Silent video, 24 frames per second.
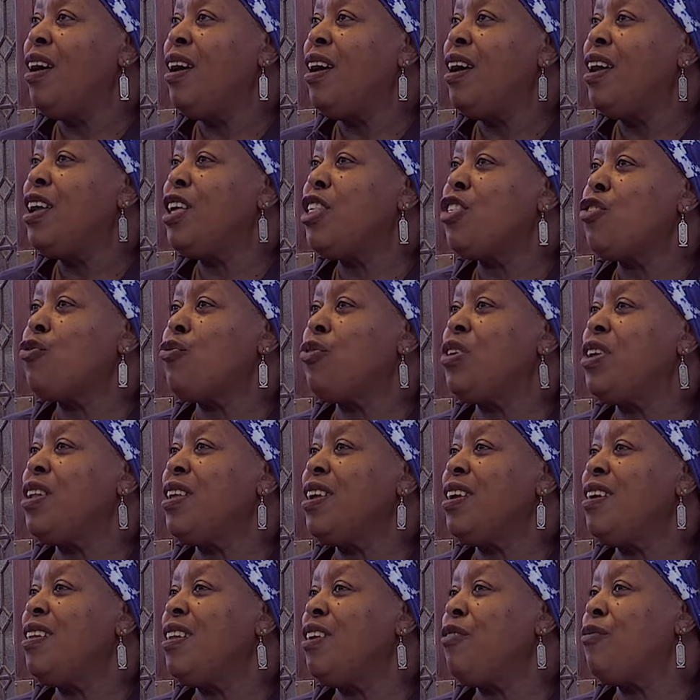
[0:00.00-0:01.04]
history in
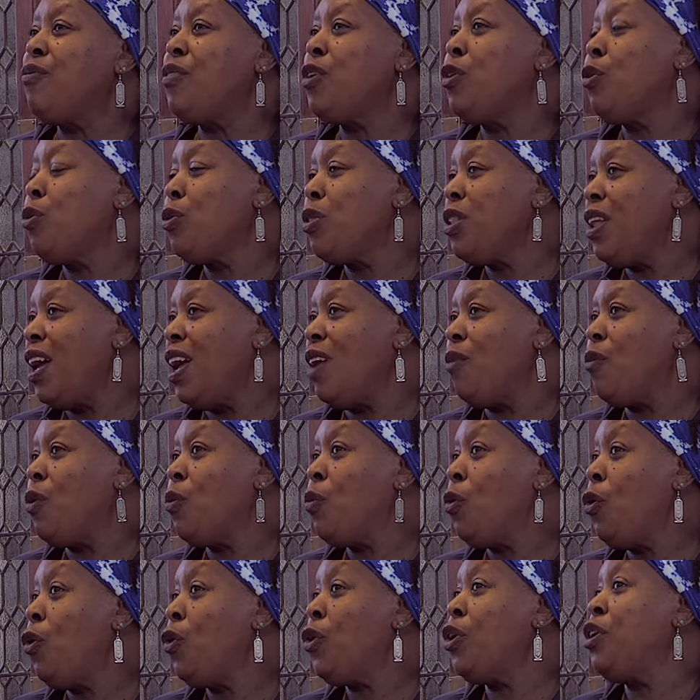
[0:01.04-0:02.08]
here, and it feels like we're
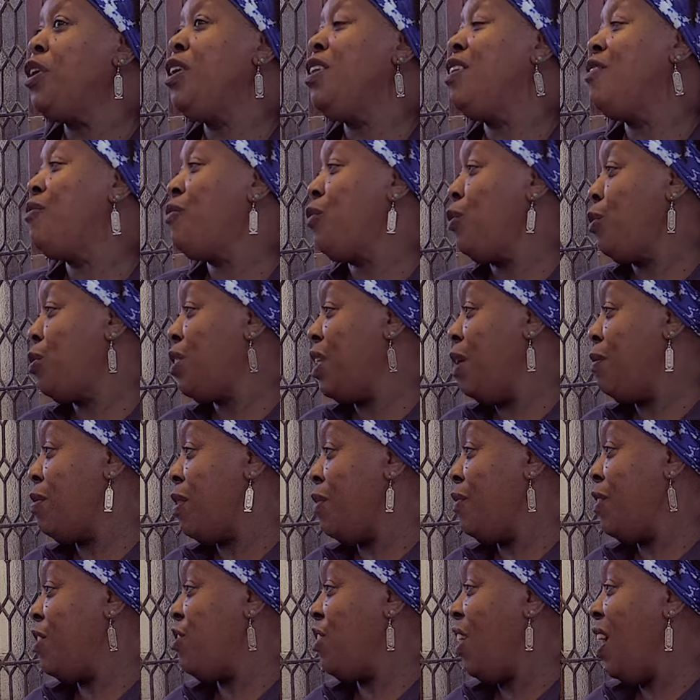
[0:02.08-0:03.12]
walking in the footsteps of
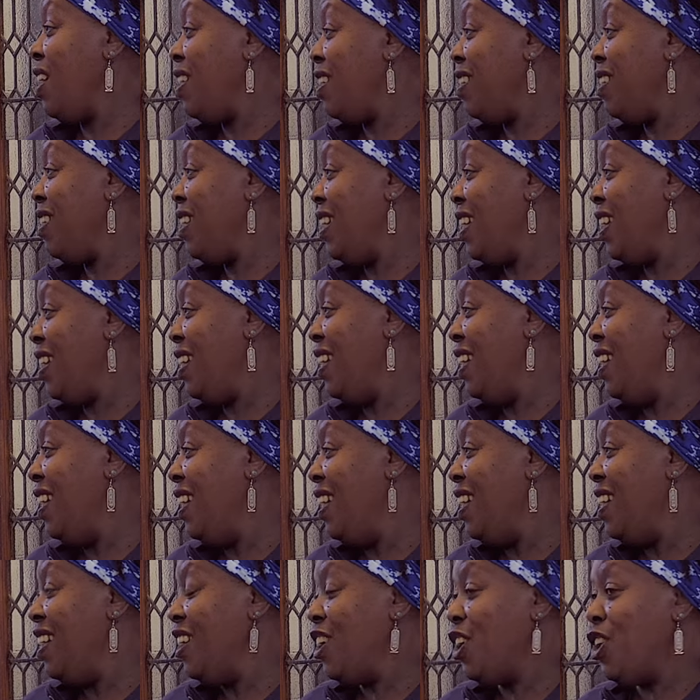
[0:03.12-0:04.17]
a giant here,
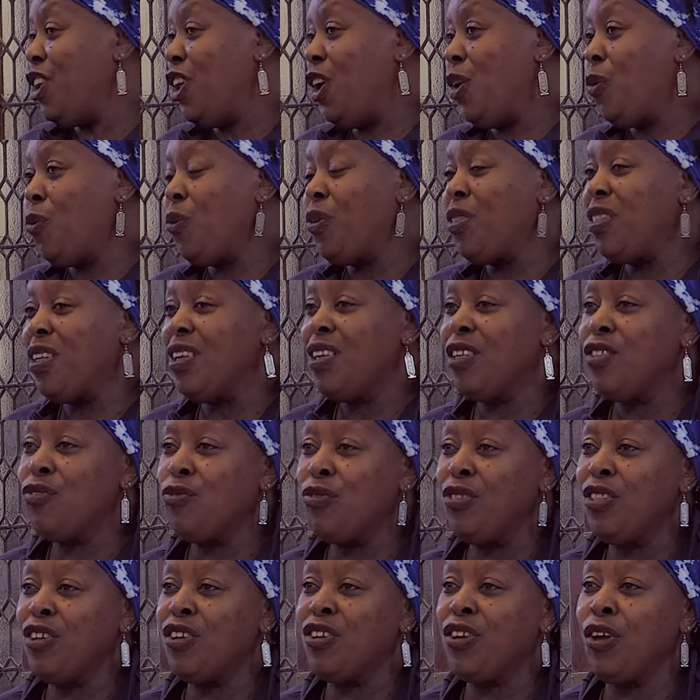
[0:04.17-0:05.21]
you know, with the history
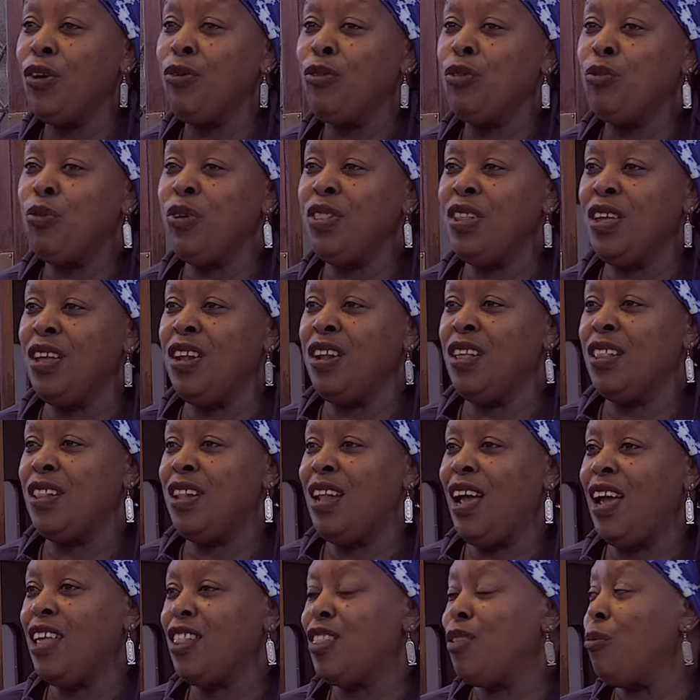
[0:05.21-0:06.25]
that goes with it, and it's
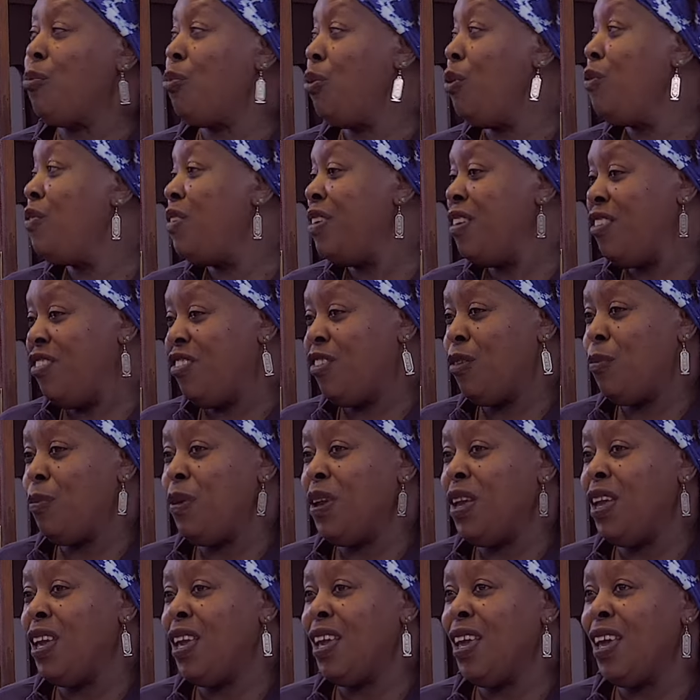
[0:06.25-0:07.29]
like it's a privilege to
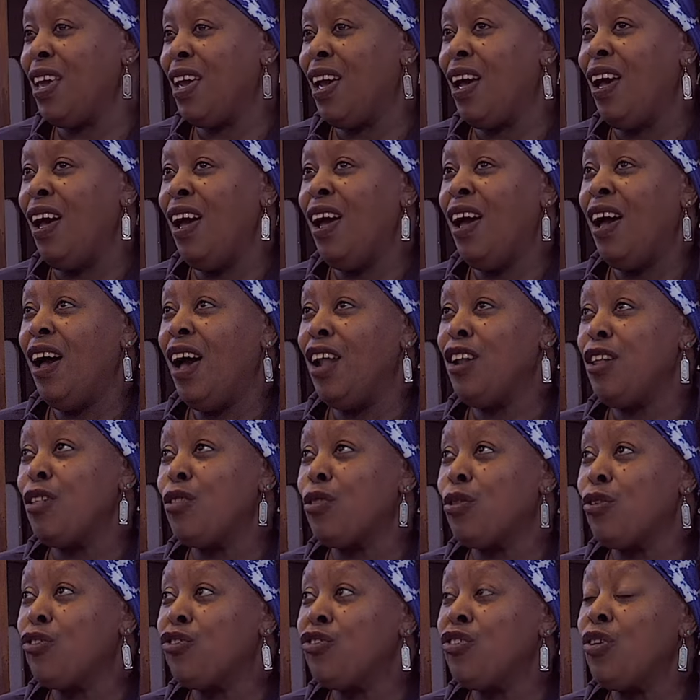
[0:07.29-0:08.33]
be here, and it's
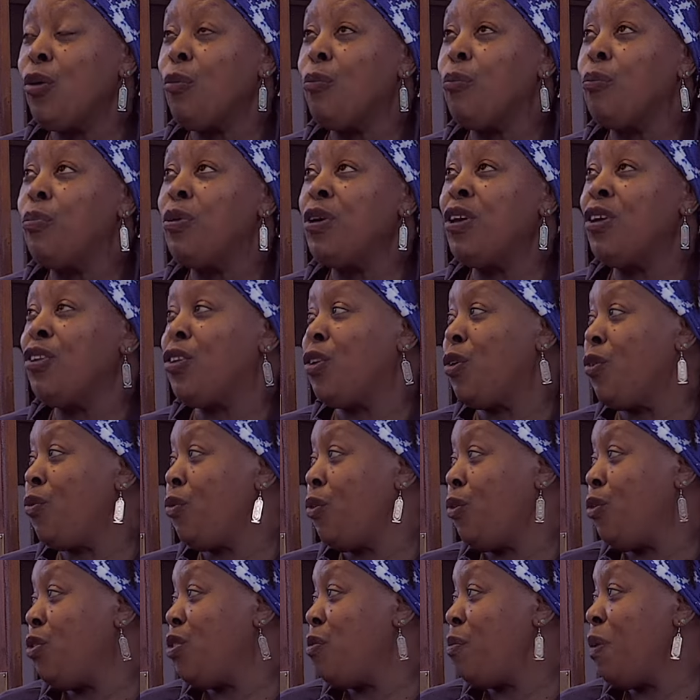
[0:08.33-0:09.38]
such a
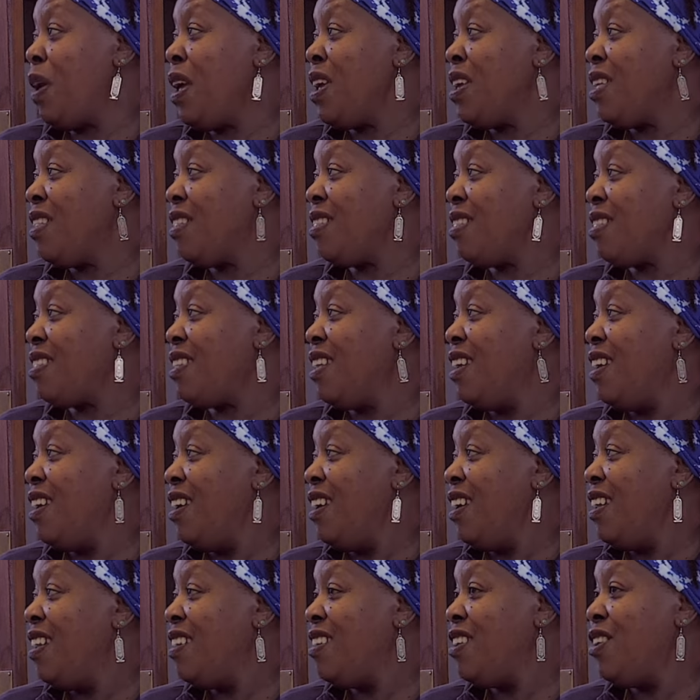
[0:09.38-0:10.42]
beautiful space
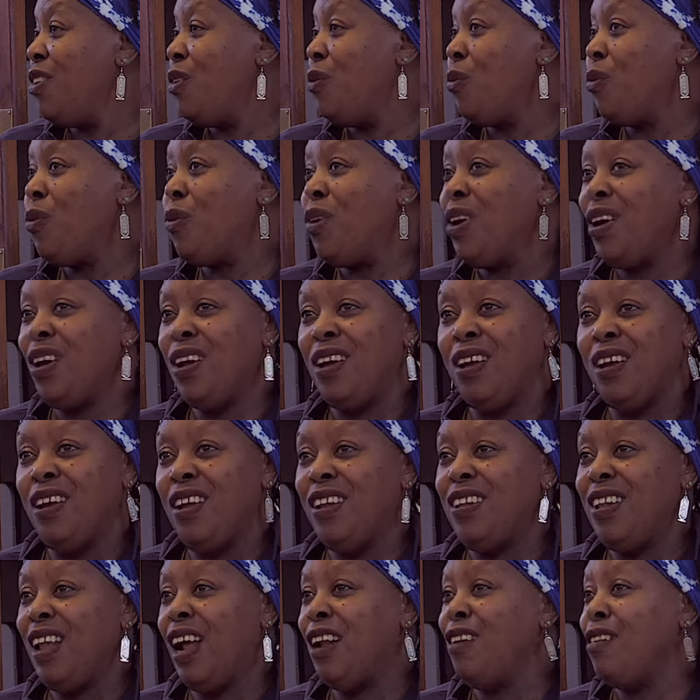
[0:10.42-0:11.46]
to
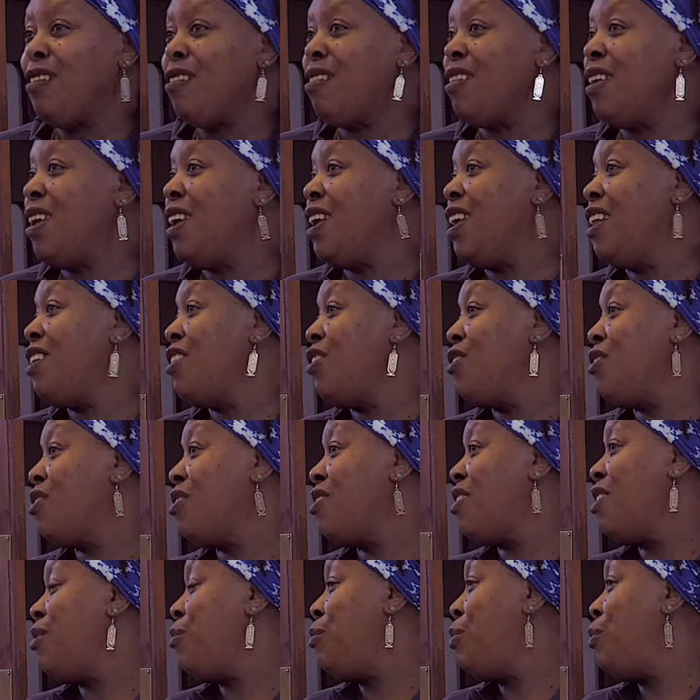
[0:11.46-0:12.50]
dance in,
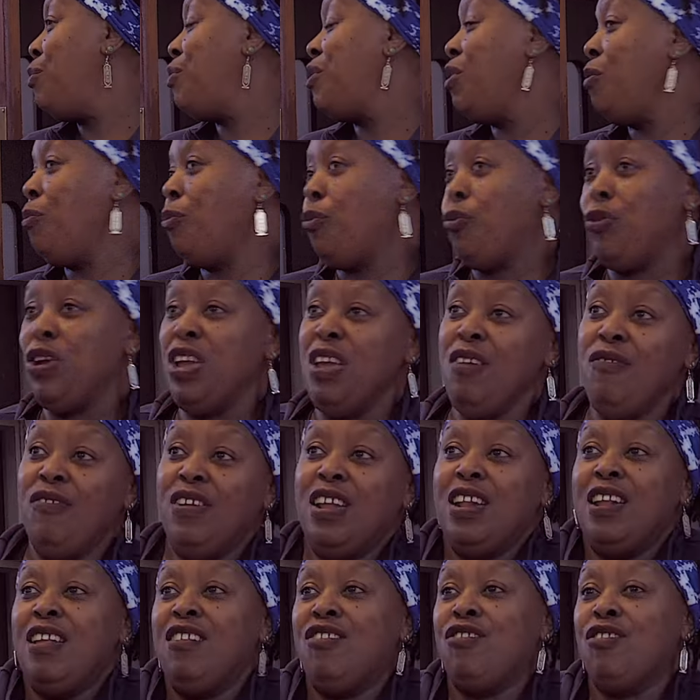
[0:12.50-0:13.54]
just to breathe
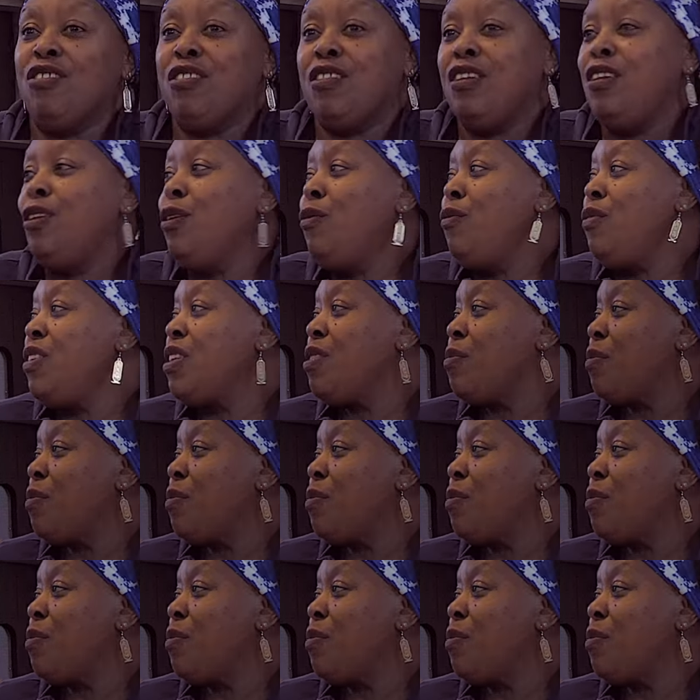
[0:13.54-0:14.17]
in. It's just a lovely